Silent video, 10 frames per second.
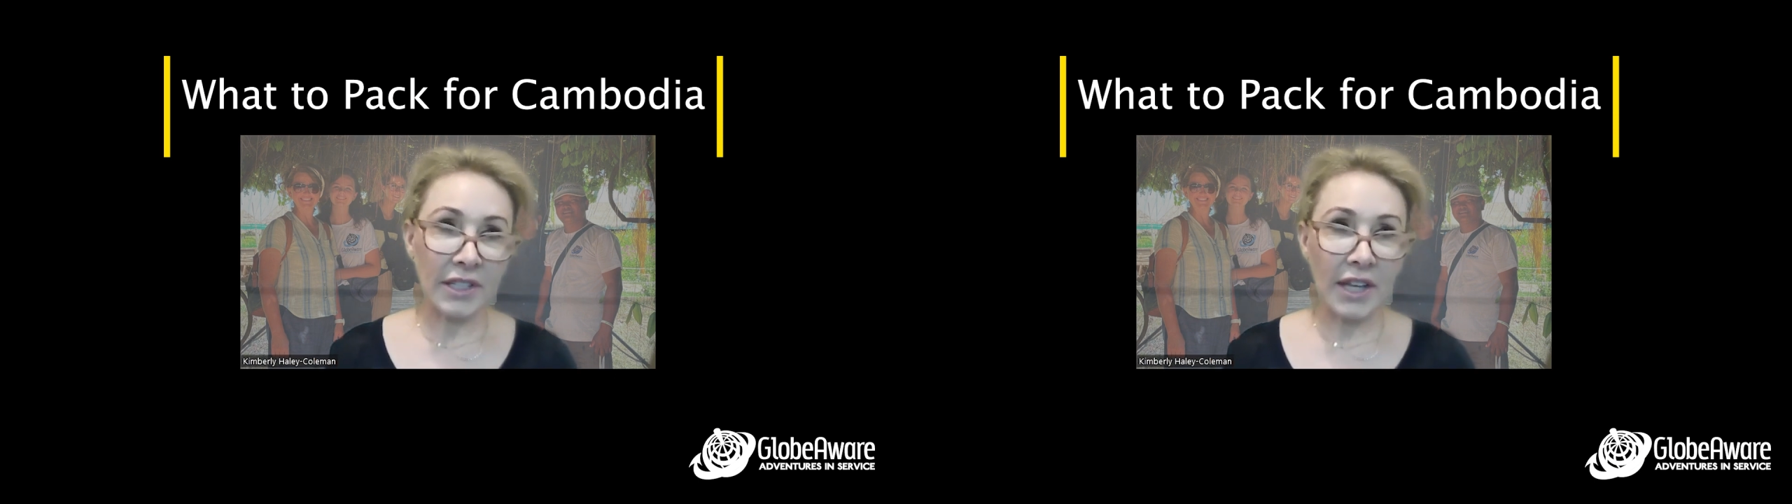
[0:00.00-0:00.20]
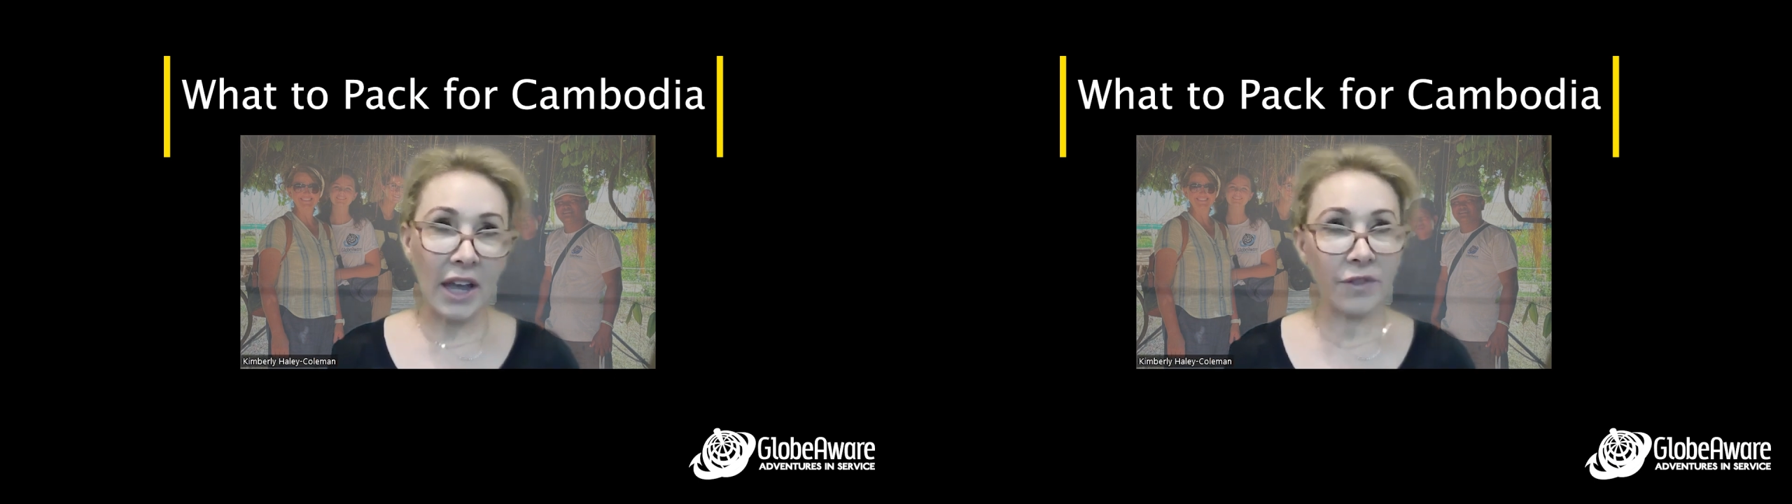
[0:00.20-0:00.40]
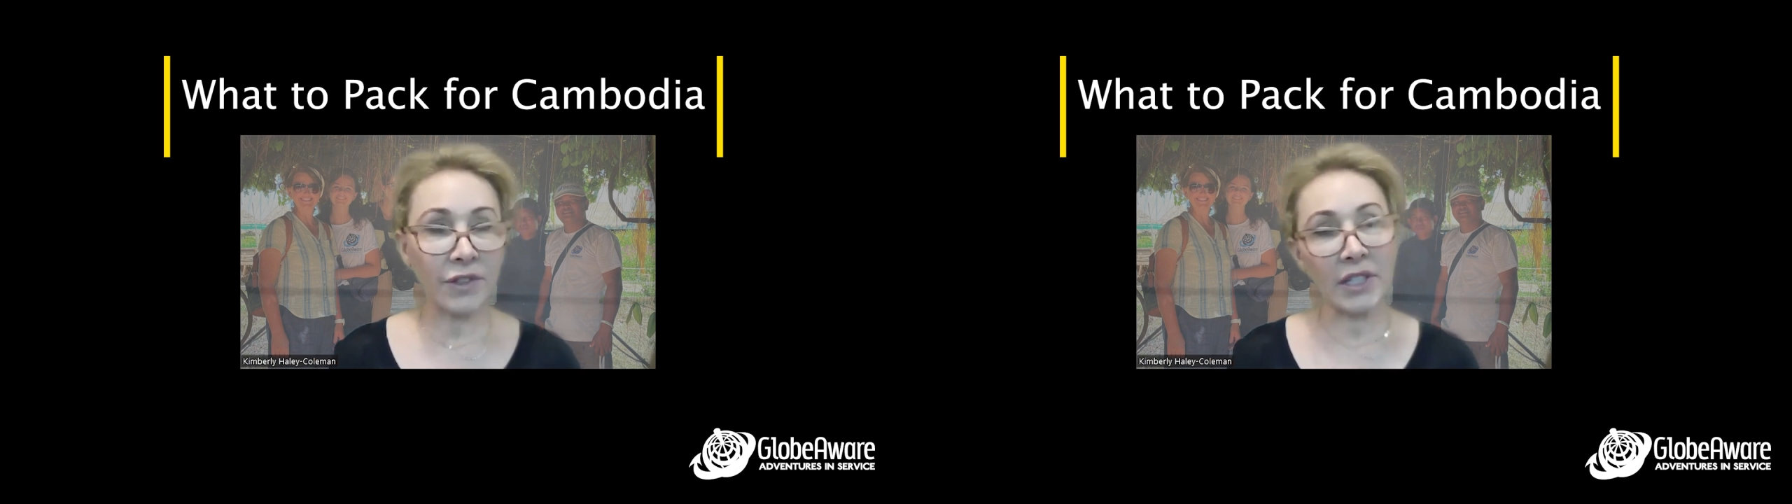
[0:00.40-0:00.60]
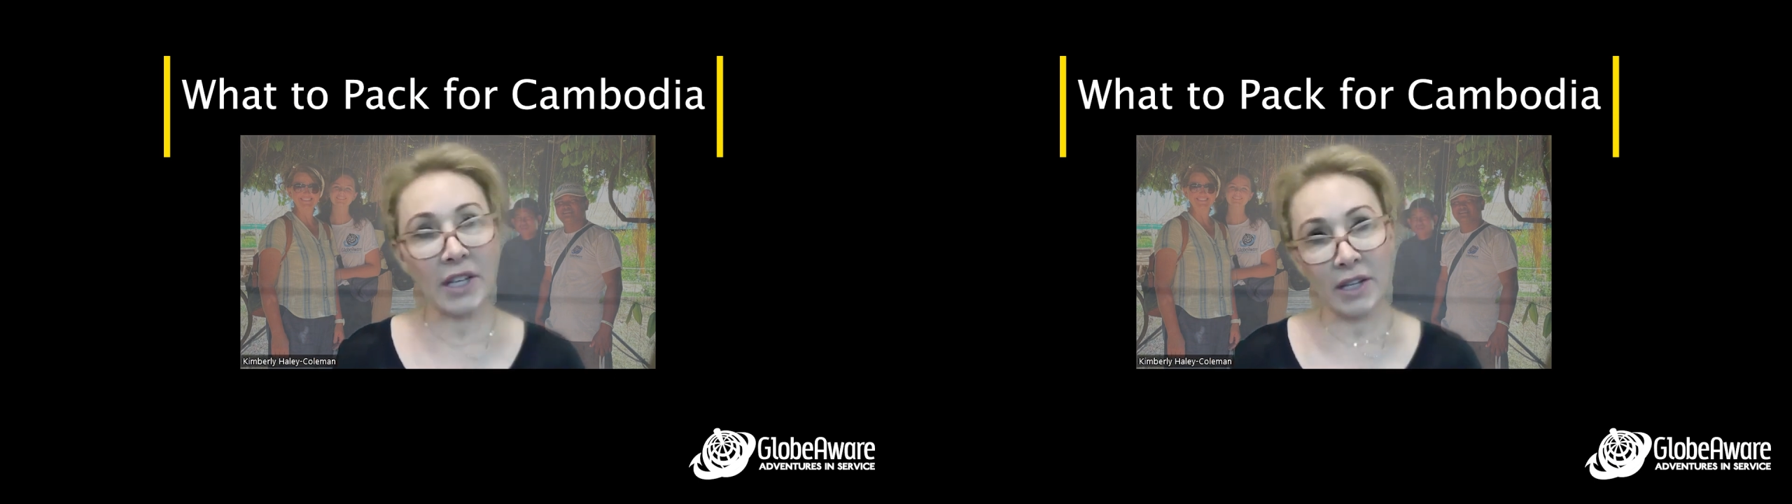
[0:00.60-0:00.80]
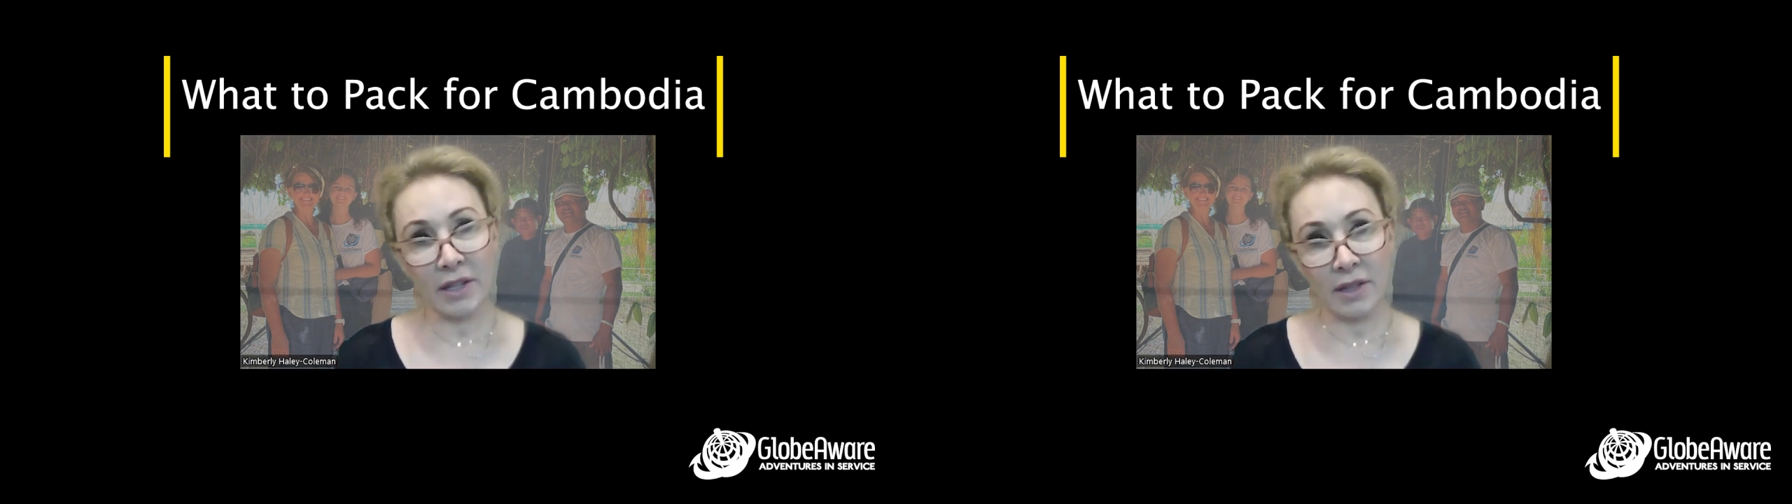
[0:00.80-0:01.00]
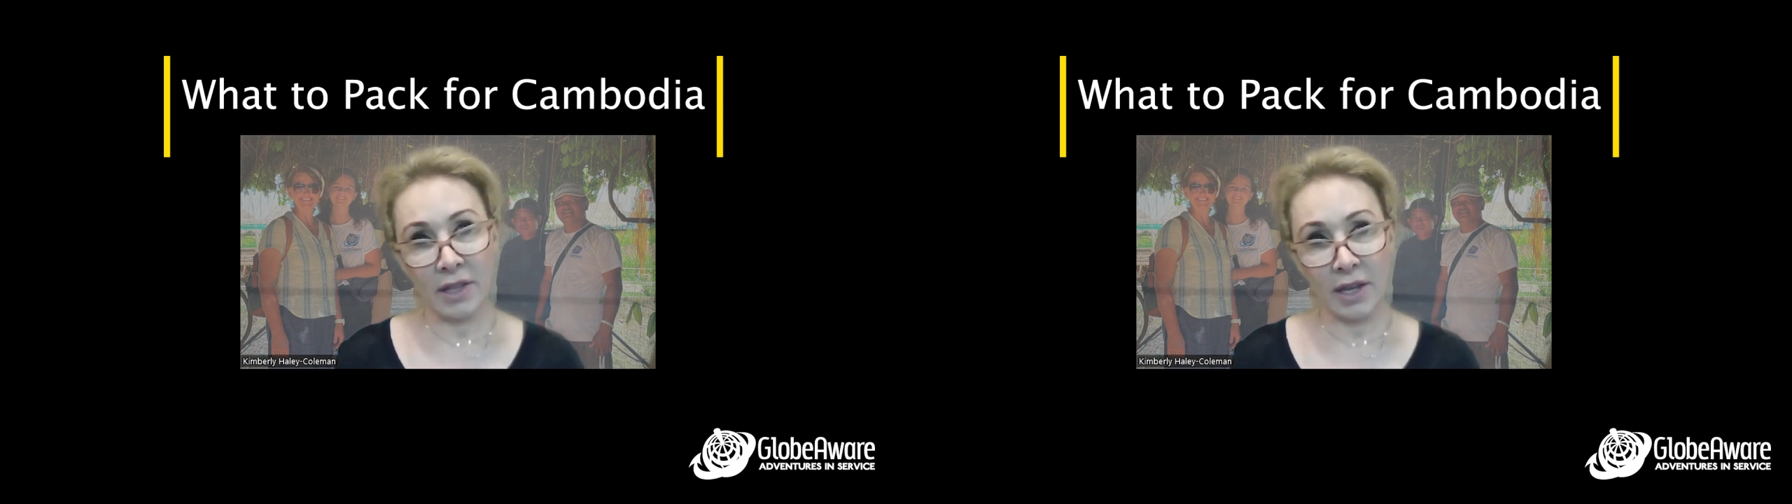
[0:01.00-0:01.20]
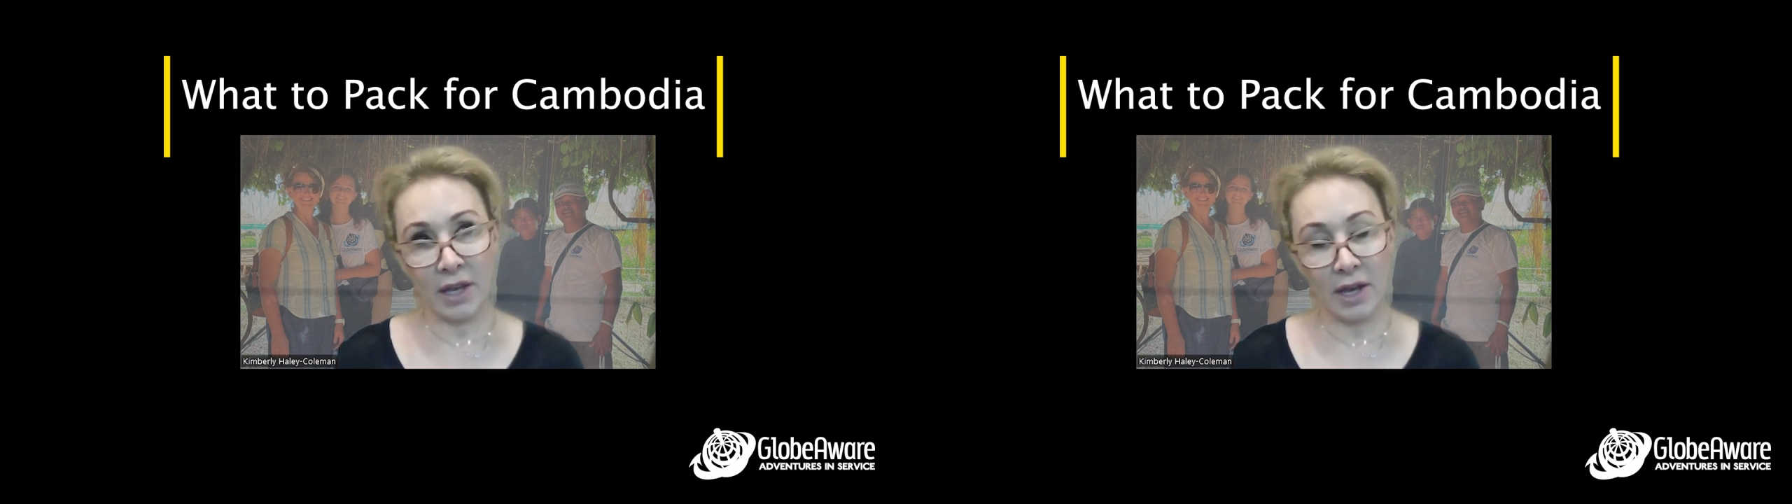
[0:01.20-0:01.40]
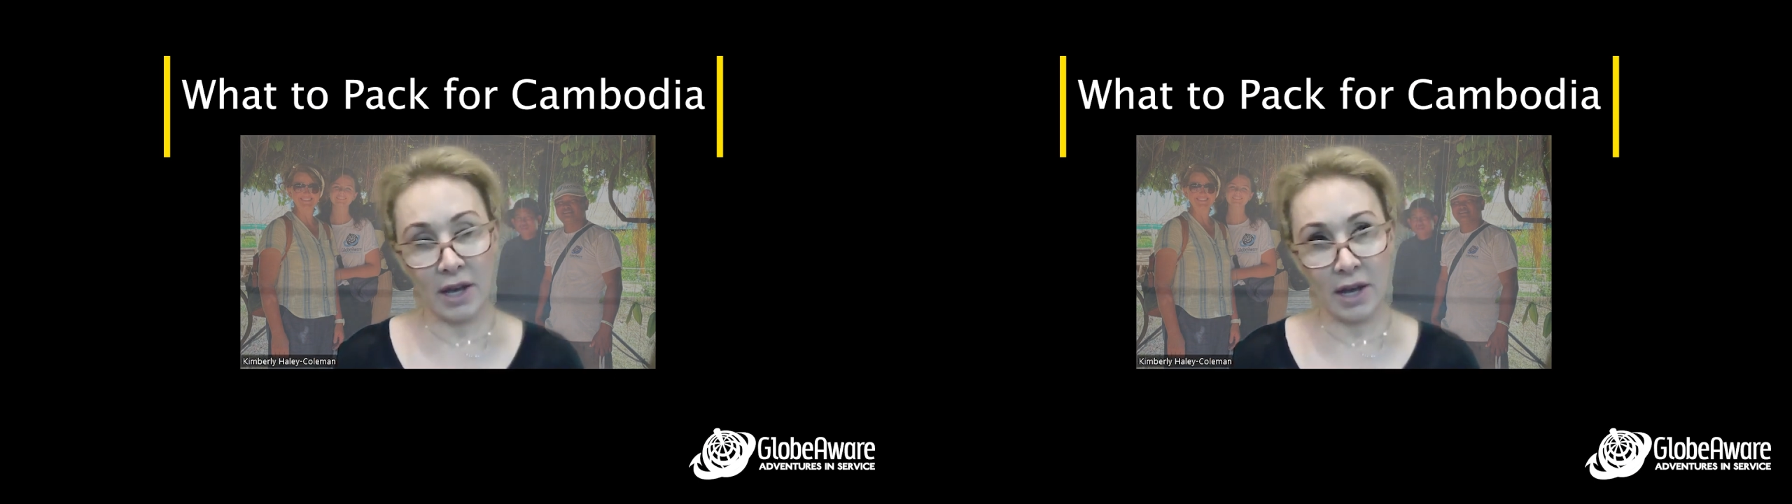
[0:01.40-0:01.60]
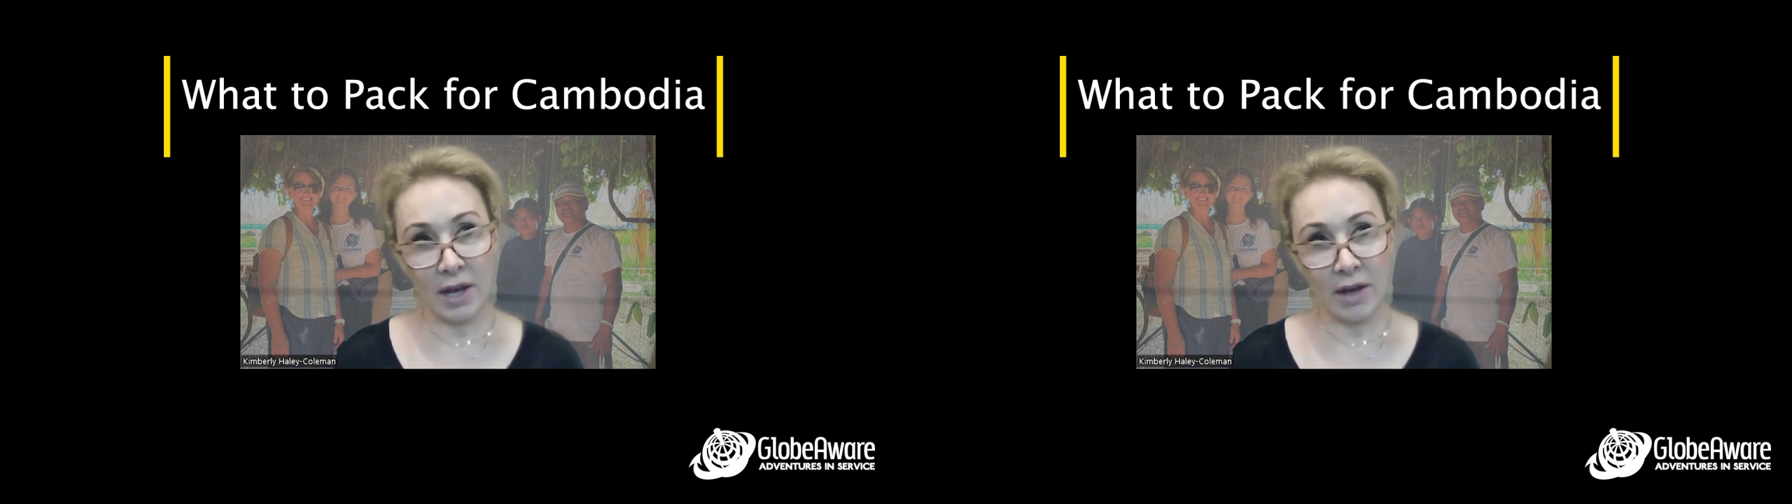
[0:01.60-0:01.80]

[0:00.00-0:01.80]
safes in the